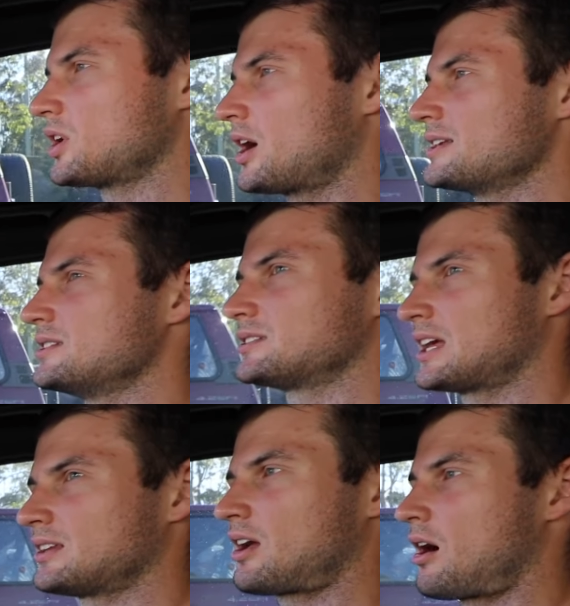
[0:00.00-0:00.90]
guys, is
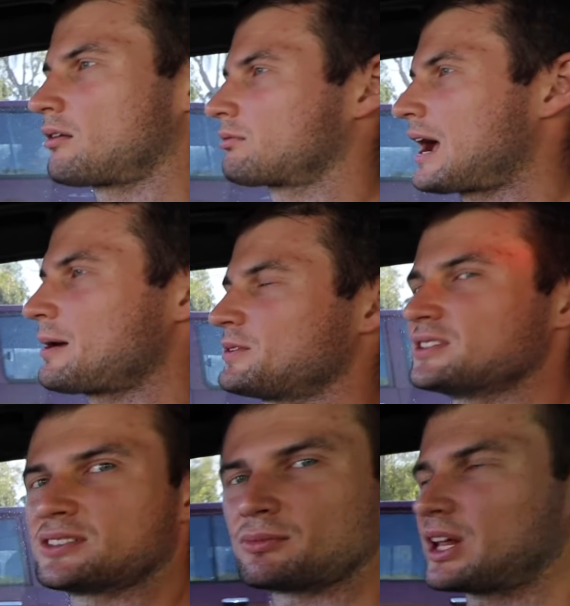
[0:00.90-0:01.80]
getting the car wrapped
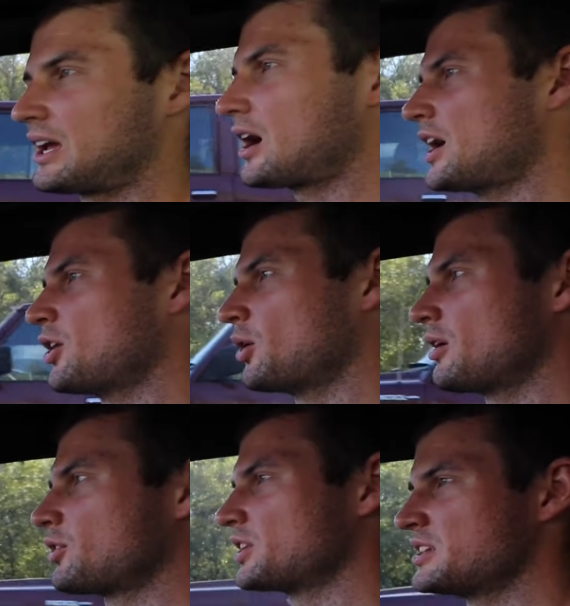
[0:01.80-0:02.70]
and some, like, I know
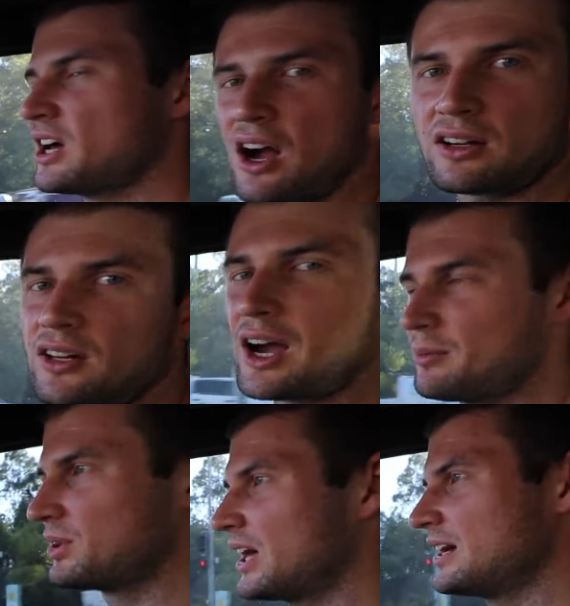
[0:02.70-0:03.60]
I've got the Dark
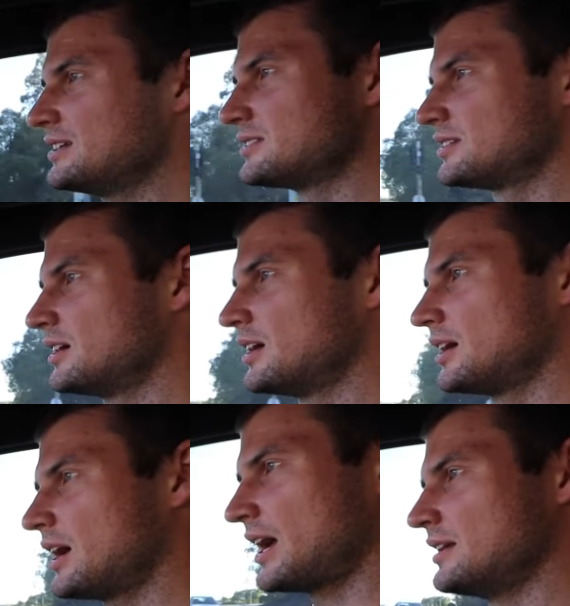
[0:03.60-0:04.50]
Knight plates,
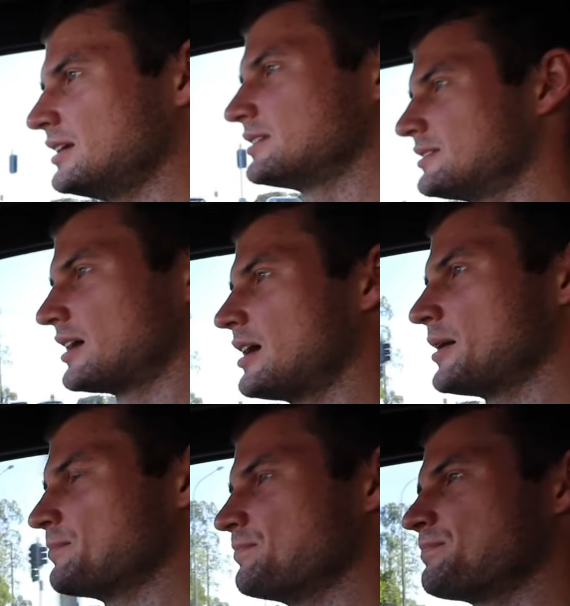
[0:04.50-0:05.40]
and it's
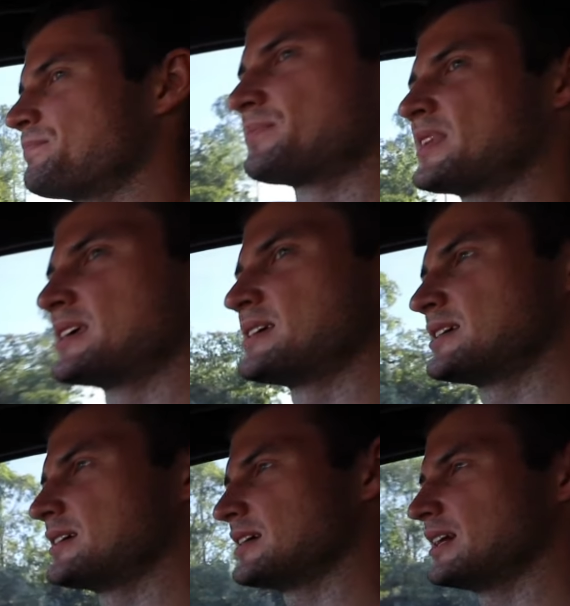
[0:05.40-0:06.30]

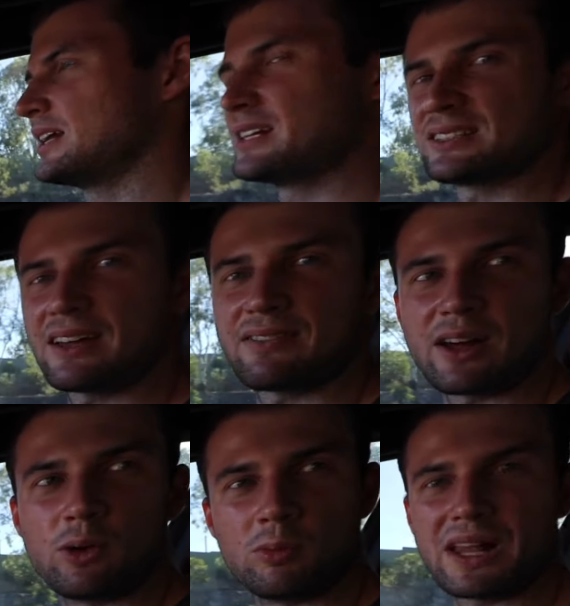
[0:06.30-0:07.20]
it does have
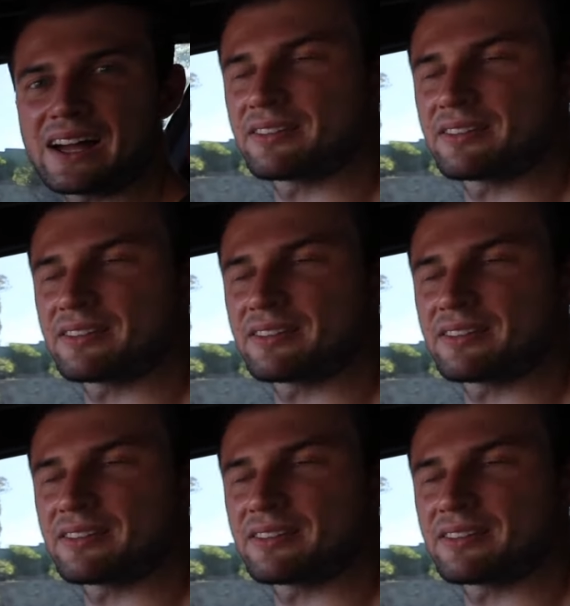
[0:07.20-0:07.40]
that all black